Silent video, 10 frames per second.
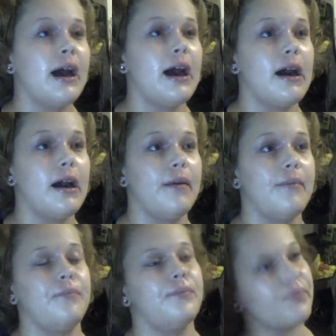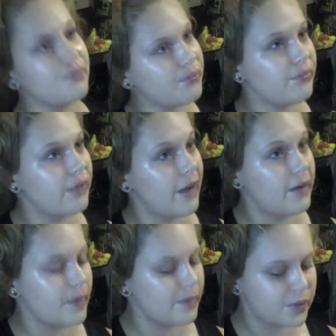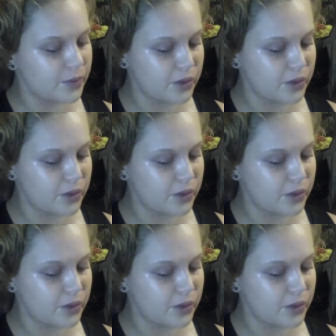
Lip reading: I remember